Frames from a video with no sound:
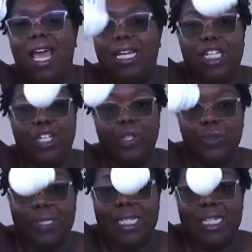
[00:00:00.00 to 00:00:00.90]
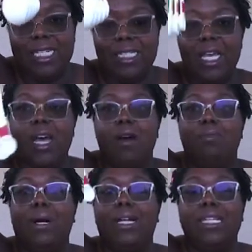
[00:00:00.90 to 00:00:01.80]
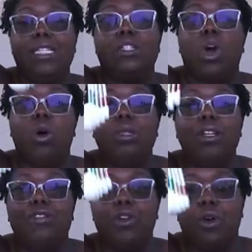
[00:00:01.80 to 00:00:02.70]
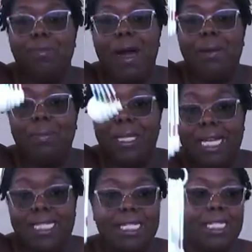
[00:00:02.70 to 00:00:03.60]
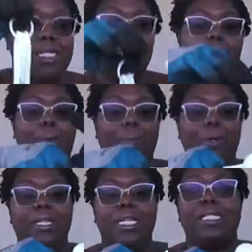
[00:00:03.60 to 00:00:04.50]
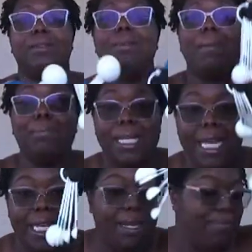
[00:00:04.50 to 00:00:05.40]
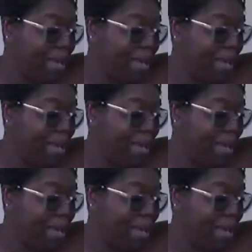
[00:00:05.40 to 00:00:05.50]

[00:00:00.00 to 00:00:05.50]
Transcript: had to use these, but these are only for my planting. So I'll put these in my planting